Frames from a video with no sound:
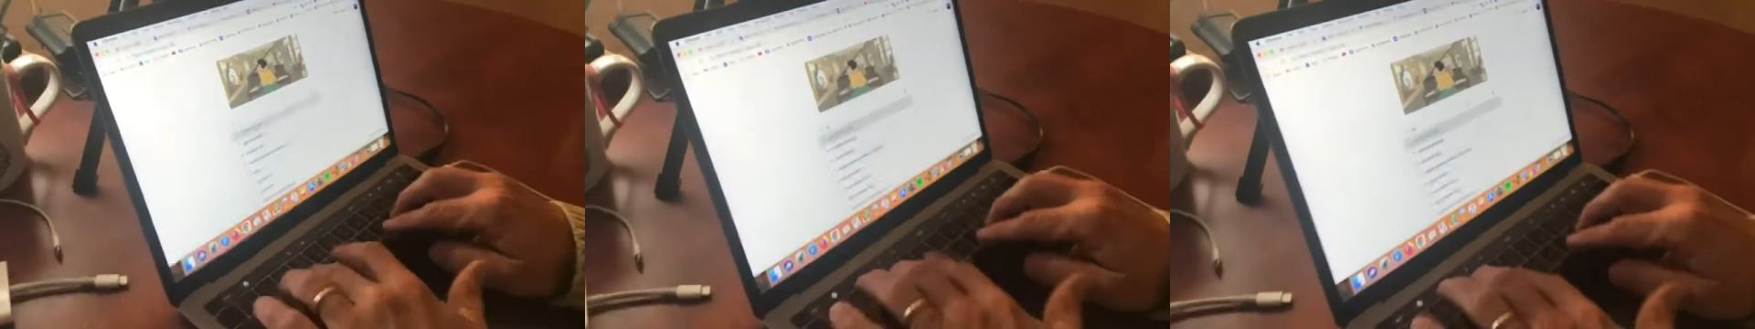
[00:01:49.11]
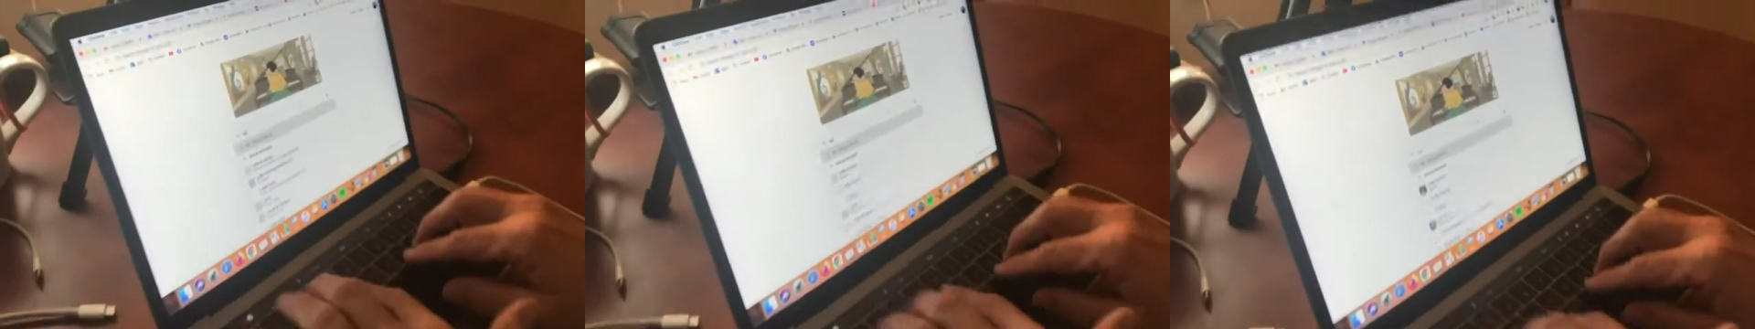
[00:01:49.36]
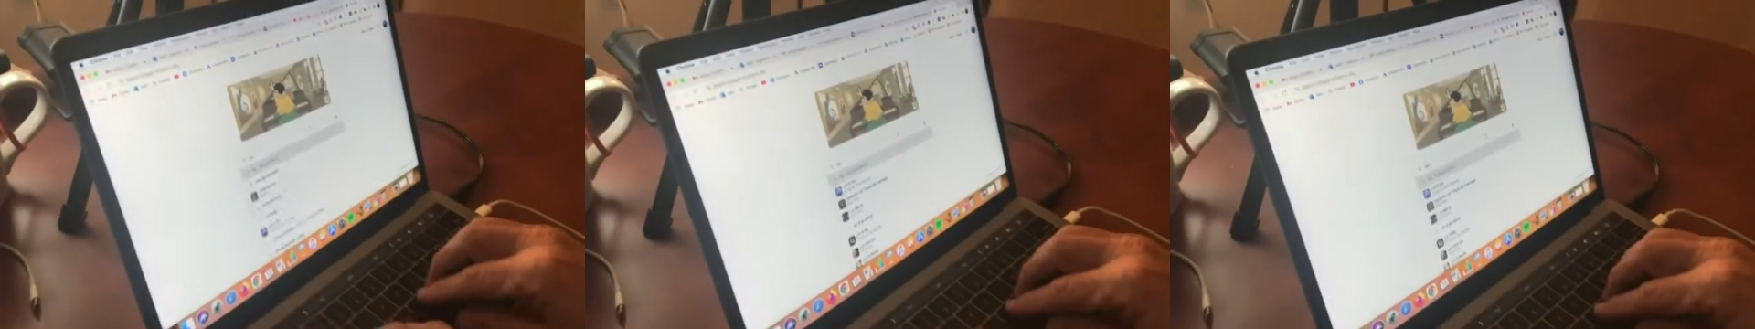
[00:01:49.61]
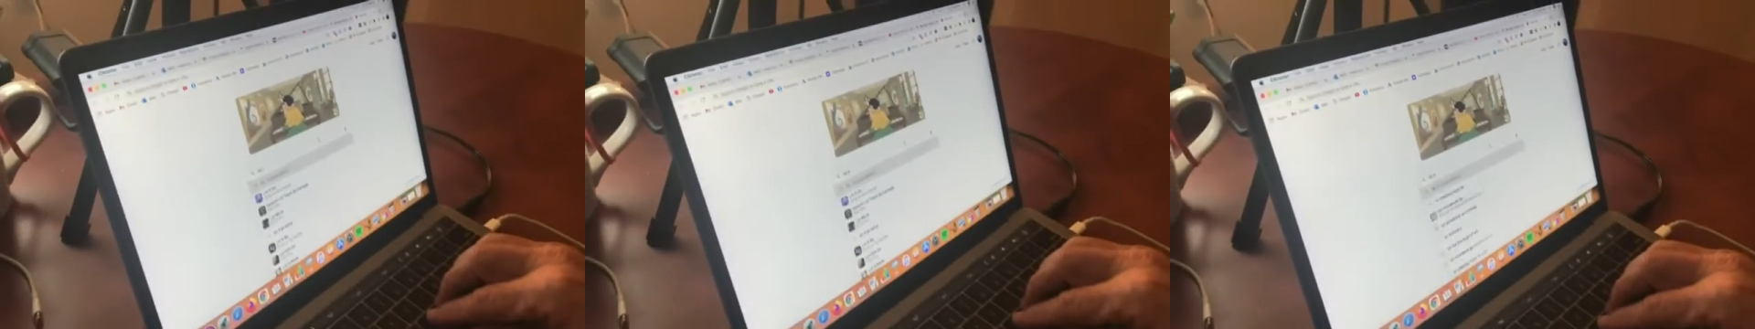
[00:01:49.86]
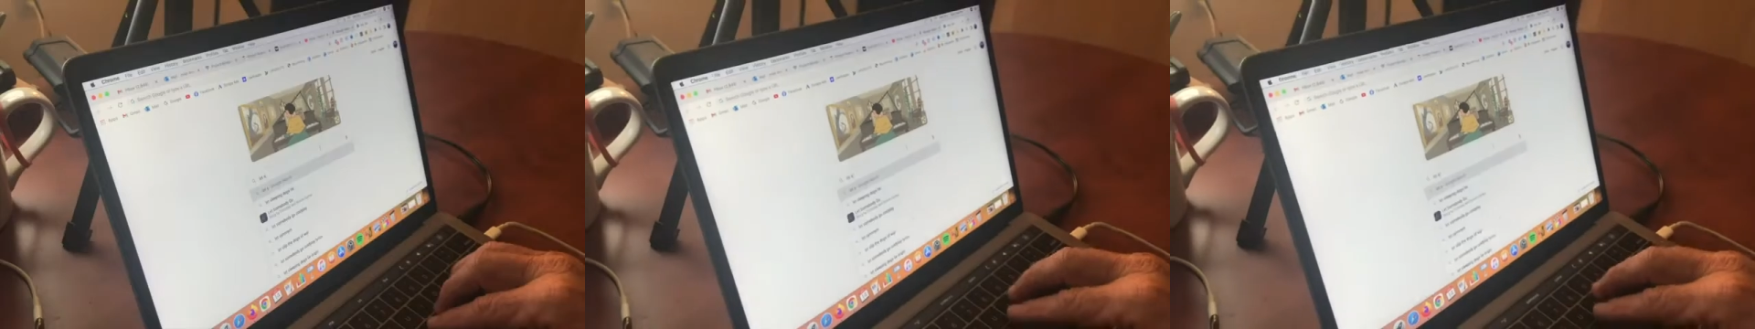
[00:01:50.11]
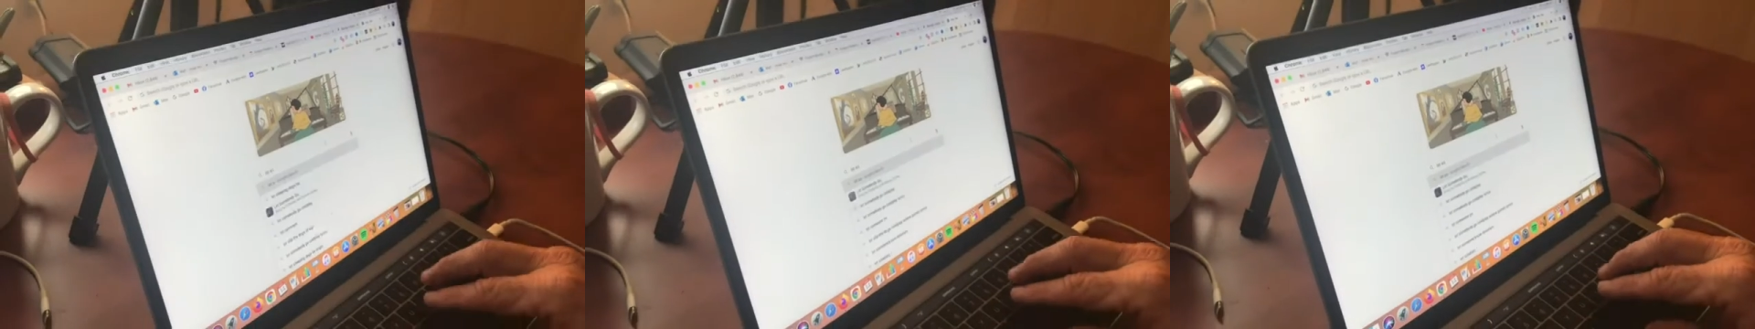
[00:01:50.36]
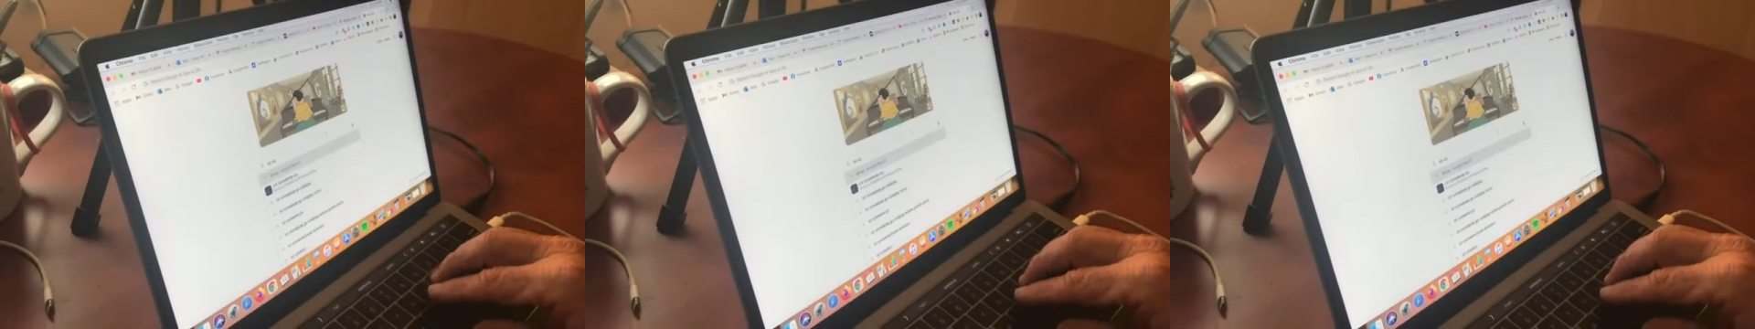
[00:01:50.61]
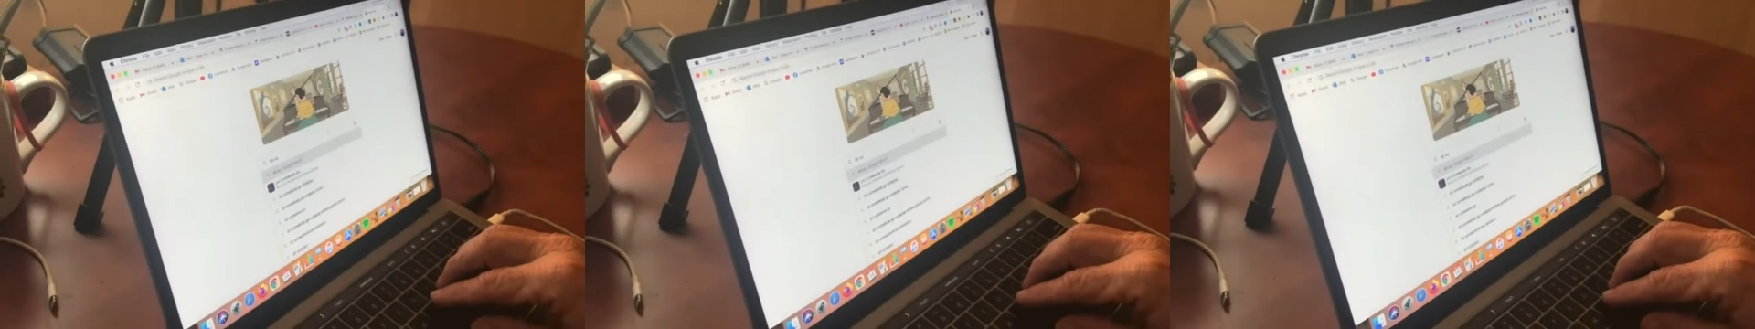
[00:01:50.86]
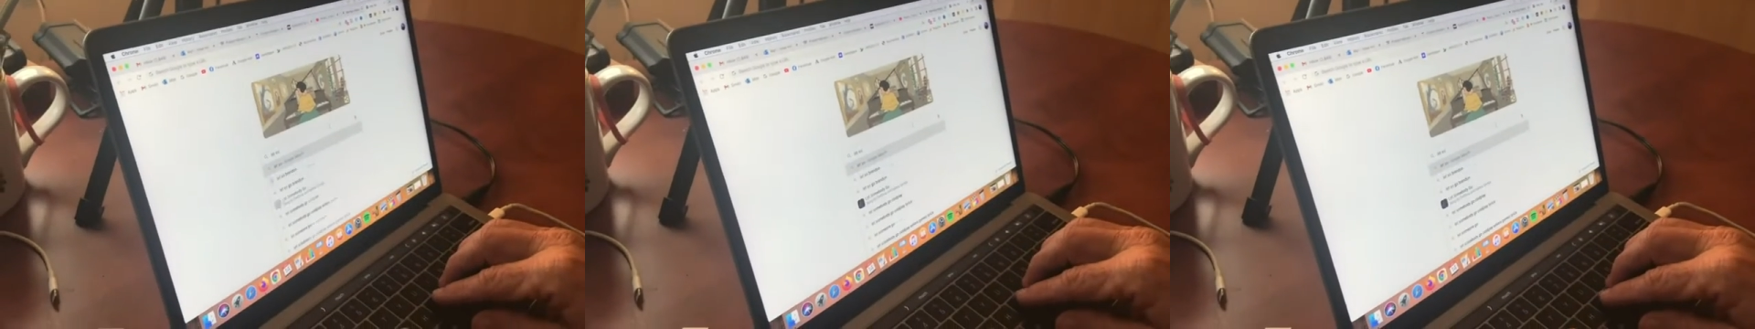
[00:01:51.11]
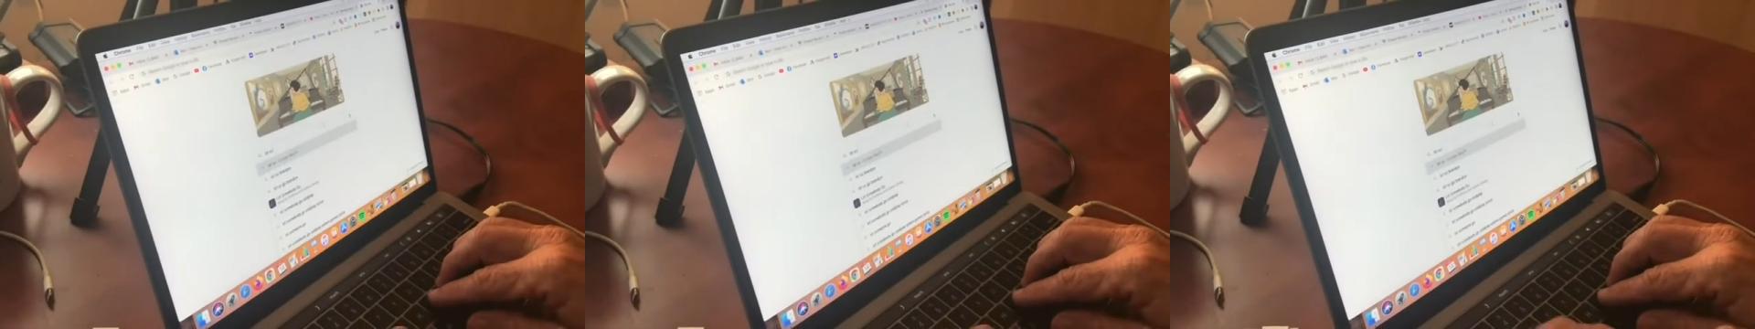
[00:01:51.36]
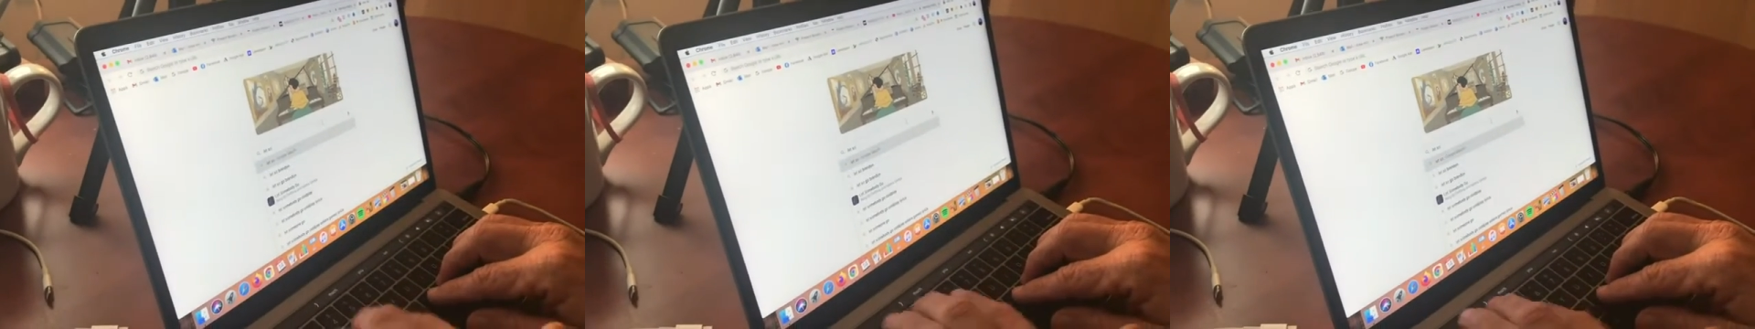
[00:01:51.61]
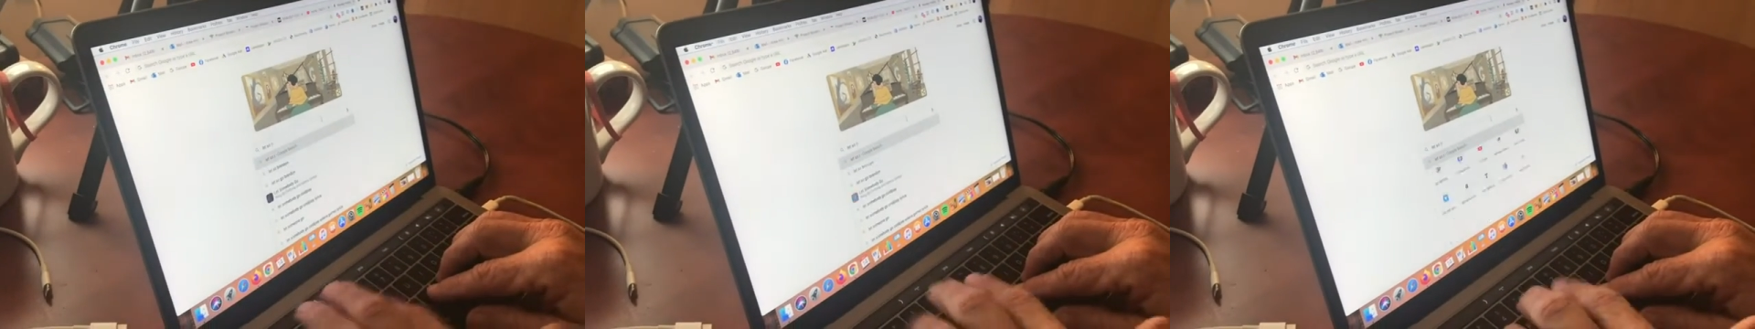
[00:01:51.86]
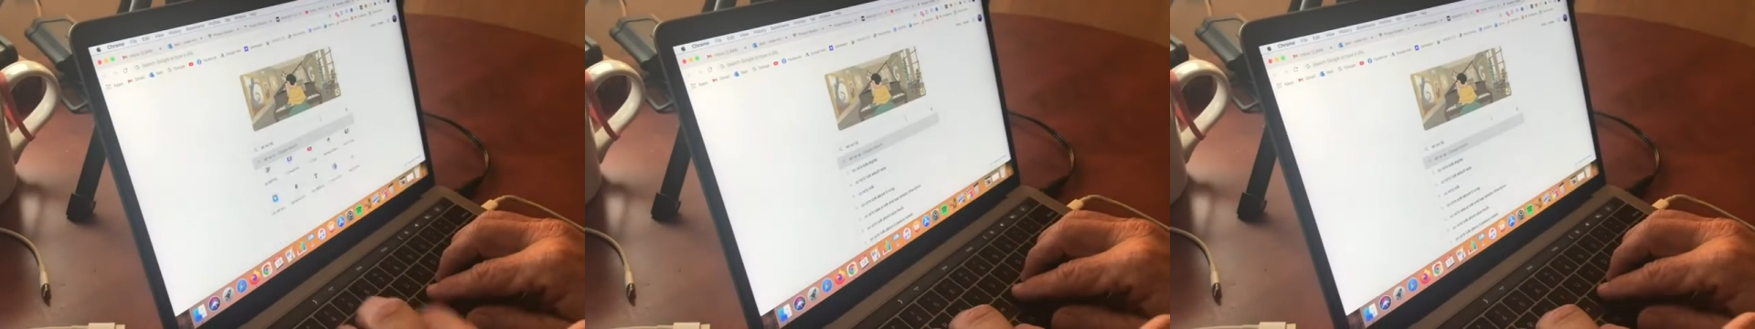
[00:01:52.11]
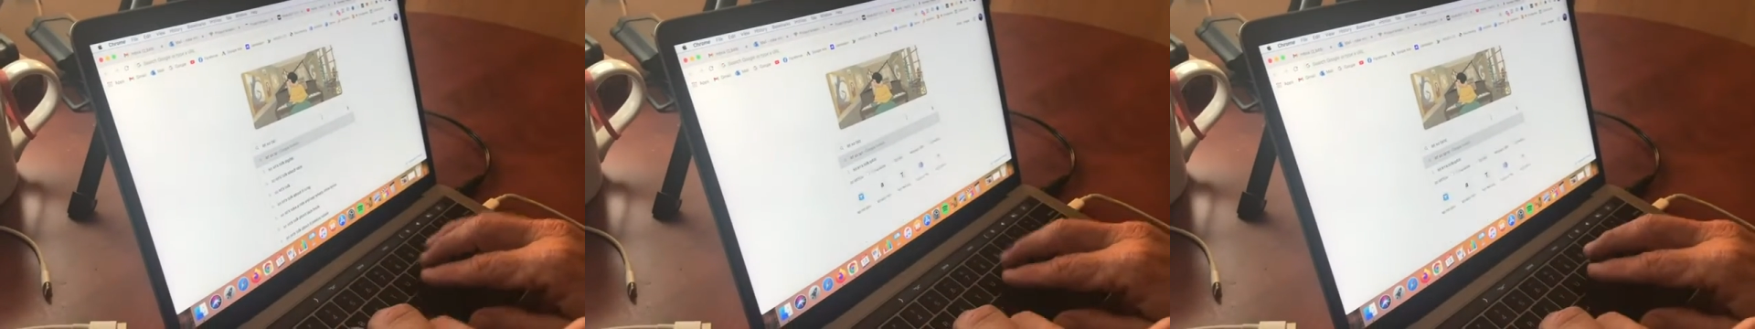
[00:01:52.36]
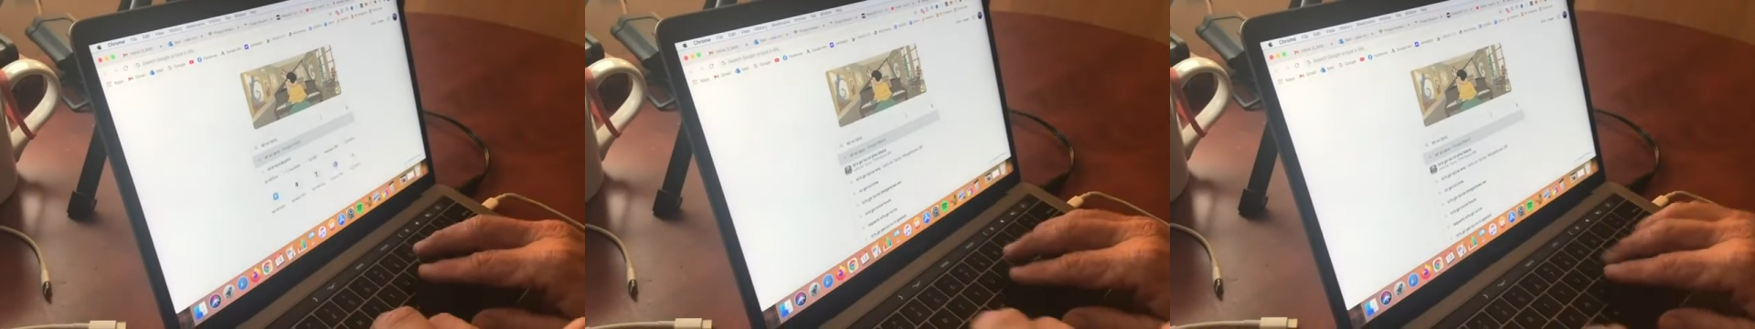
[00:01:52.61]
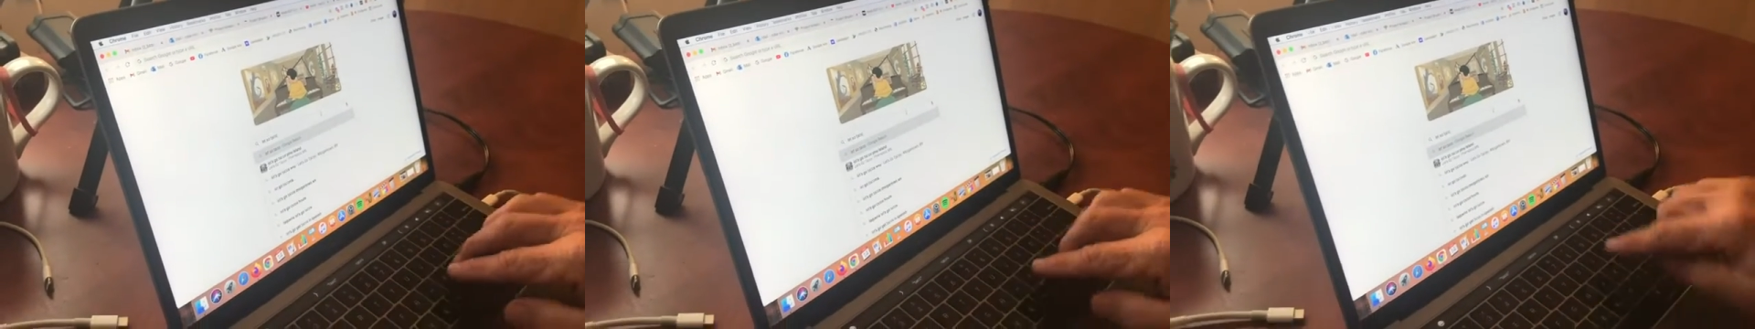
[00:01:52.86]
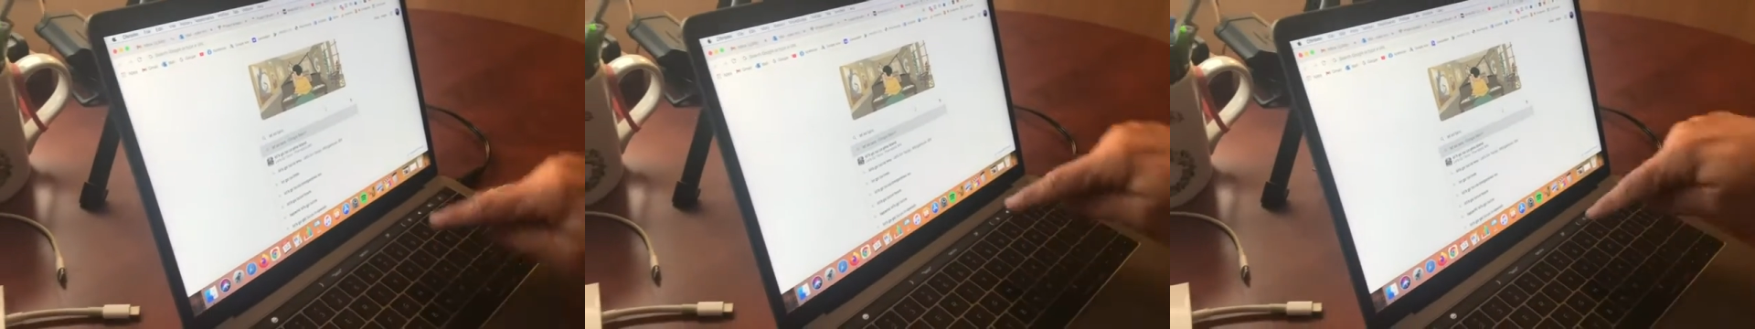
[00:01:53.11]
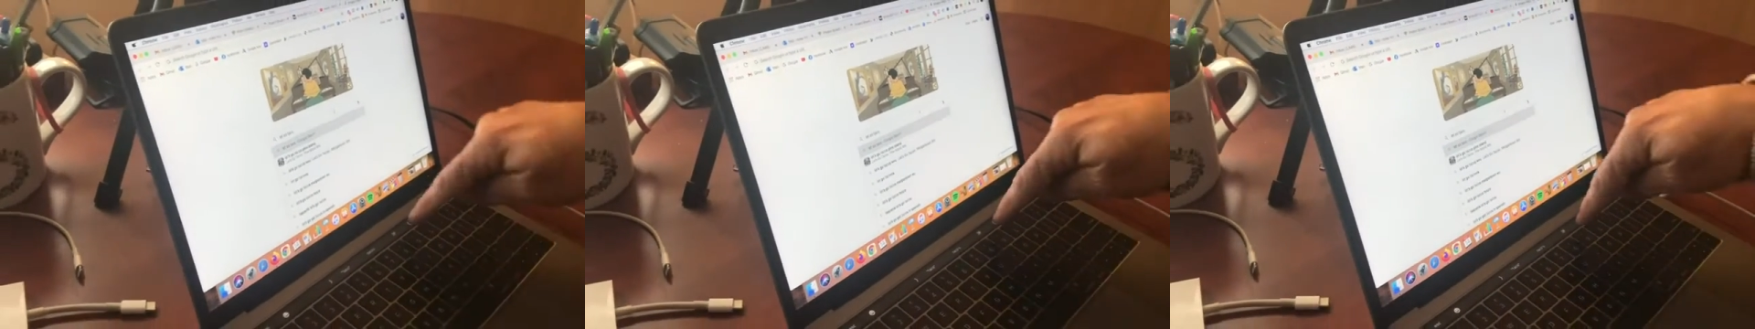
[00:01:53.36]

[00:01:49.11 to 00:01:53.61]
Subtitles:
[unreadable: no face in view]